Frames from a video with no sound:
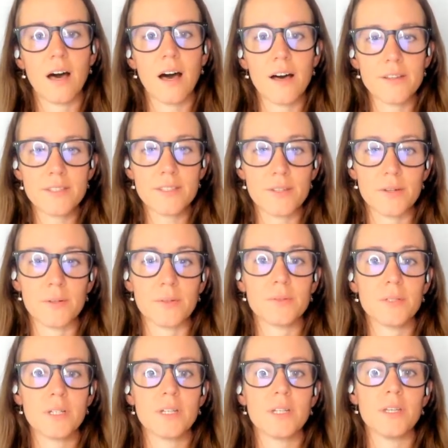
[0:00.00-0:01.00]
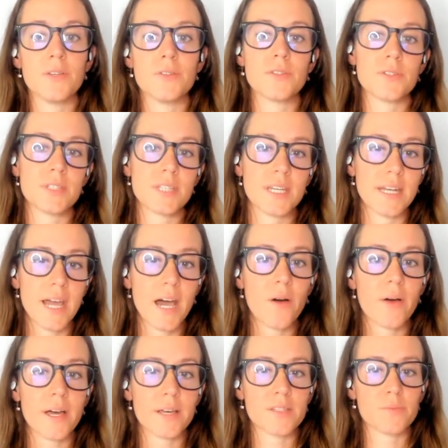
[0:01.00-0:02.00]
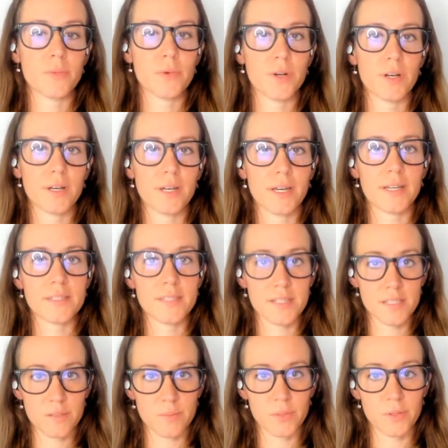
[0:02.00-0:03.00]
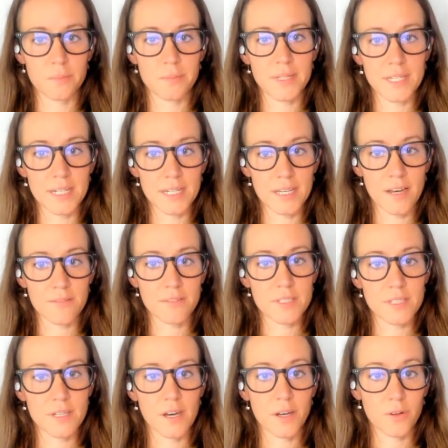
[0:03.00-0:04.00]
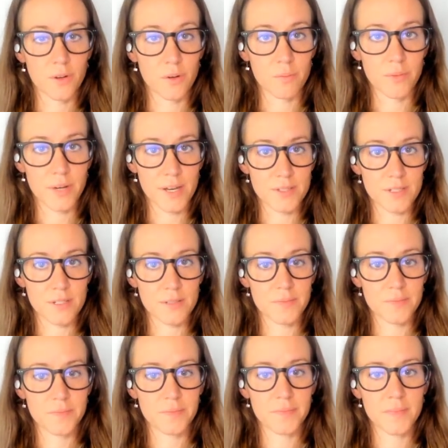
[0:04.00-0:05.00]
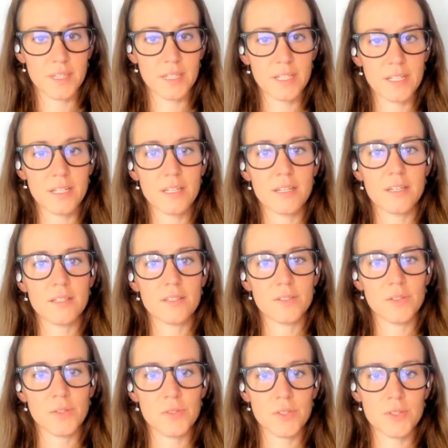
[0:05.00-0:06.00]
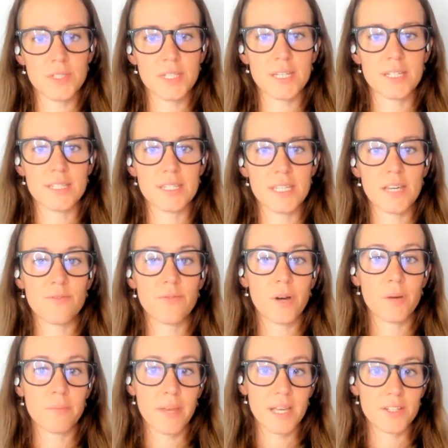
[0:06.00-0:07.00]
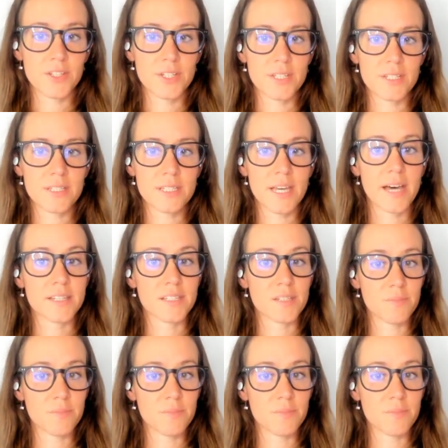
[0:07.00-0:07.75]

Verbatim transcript: Also, users can now export accessible PDFs on Chrome browser. Users can save web pages as a